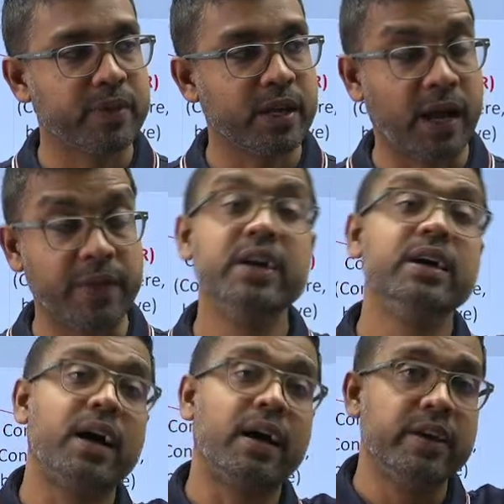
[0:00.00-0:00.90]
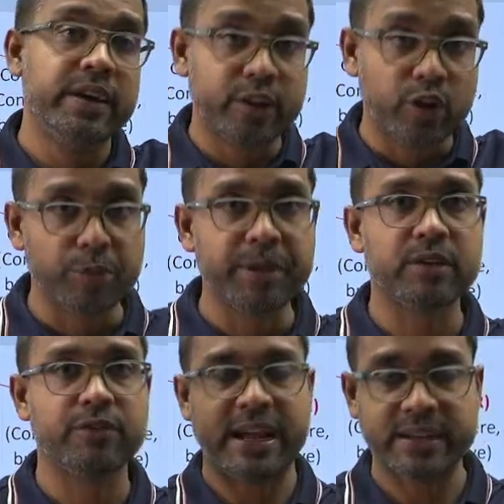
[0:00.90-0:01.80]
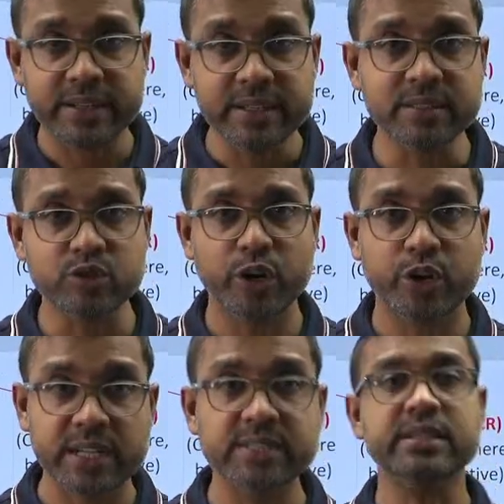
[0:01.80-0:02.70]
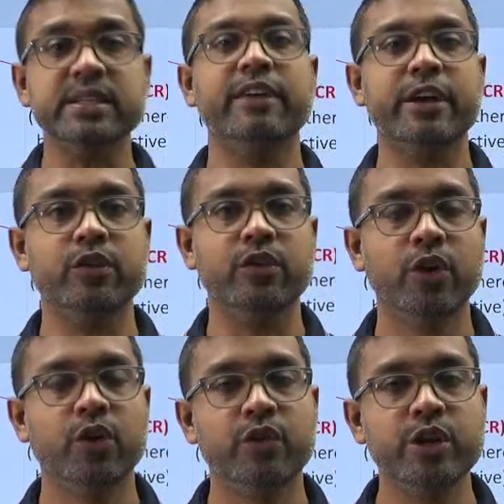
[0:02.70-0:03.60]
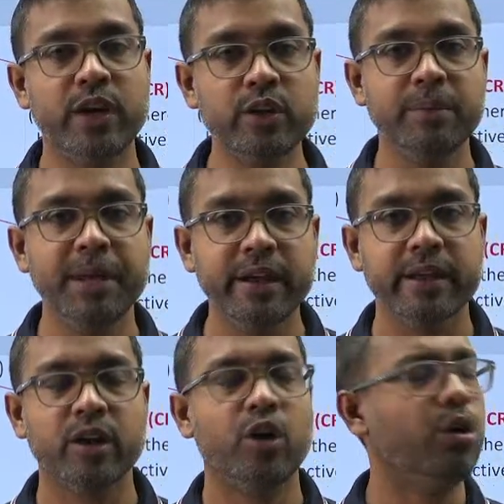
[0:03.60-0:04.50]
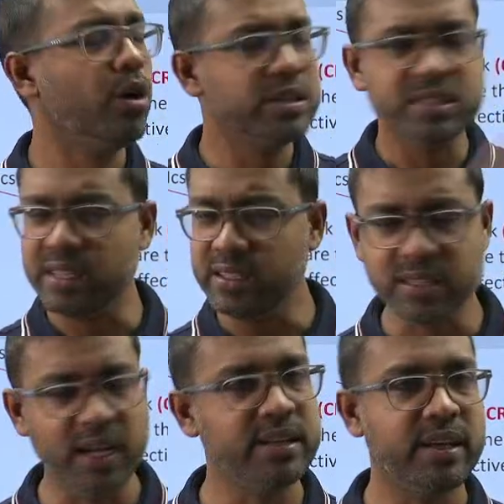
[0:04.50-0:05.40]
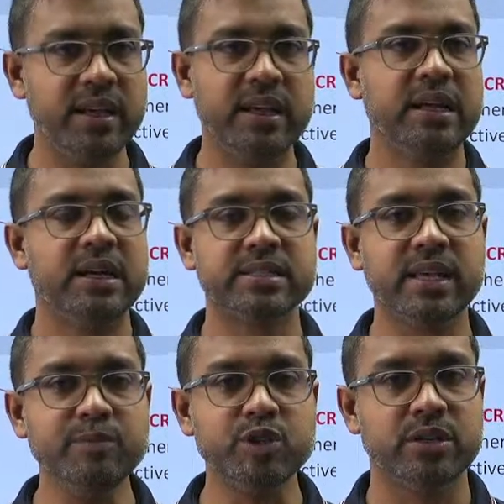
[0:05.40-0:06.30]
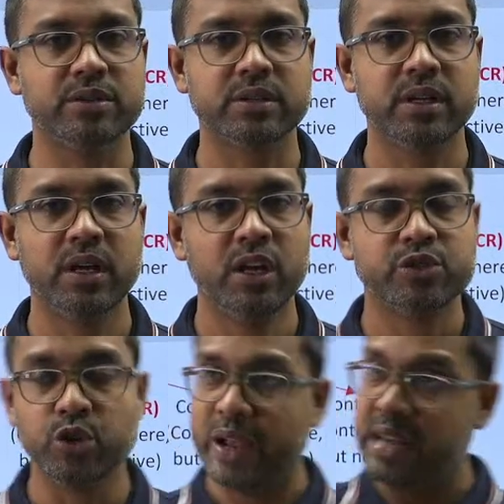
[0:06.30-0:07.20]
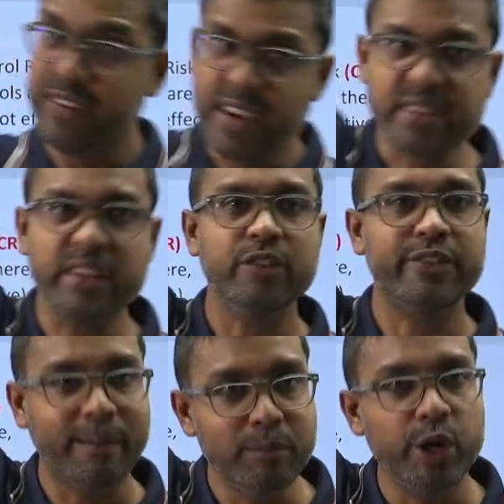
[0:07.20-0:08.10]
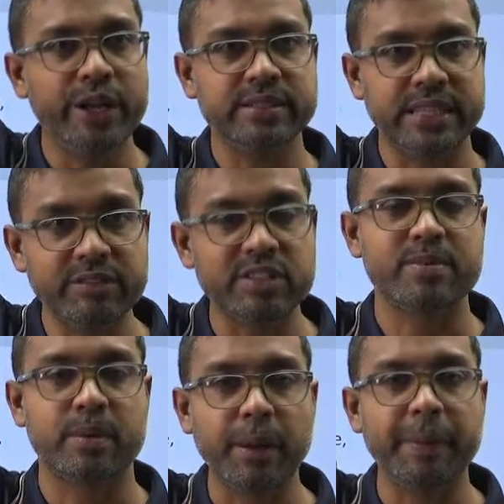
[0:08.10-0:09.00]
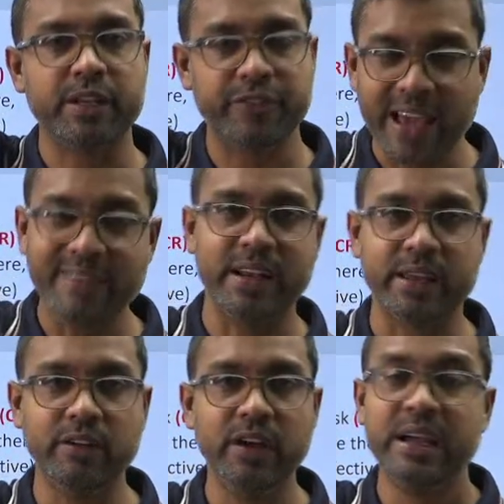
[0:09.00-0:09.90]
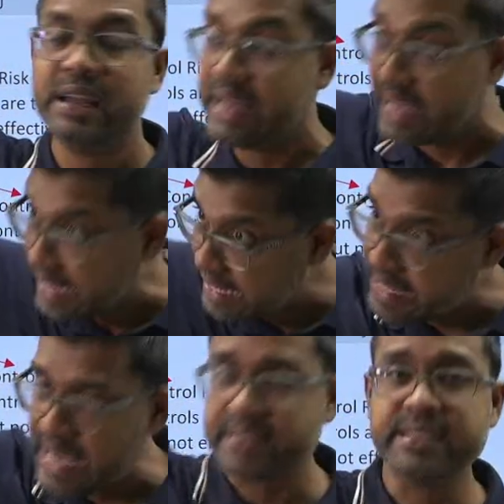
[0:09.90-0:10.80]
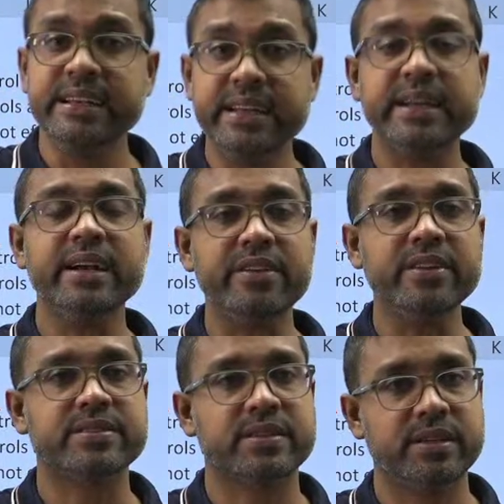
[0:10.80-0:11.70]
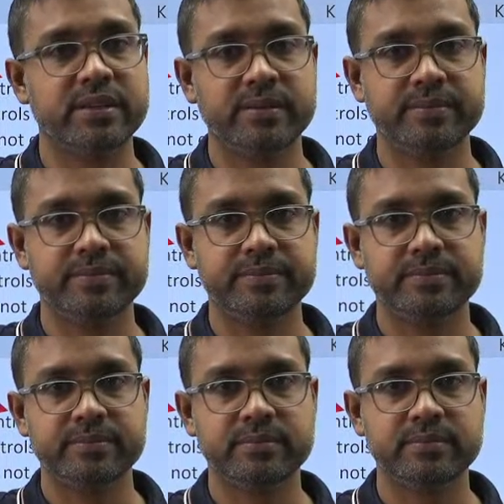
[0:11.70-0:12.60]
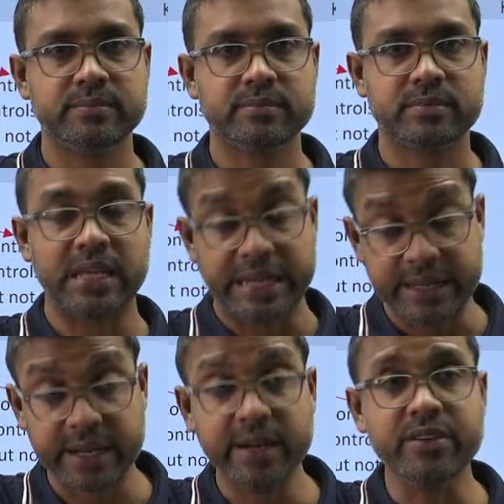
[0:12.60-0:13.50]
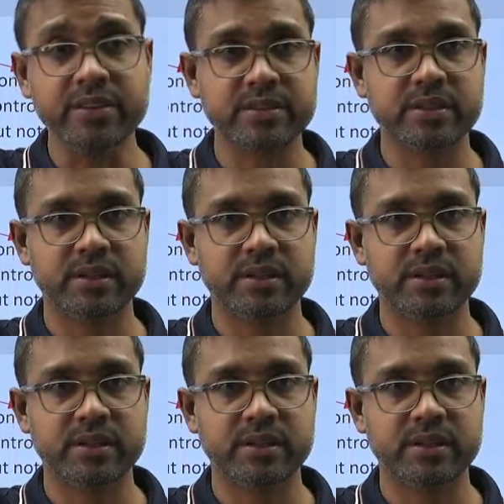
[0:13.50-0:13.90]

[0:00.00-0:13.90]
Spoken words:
other economic factors you have to consider when you value a building. All these things are assumptions. So valuation of WTC, investment property fair value, there's inherent risk. Inherent risk.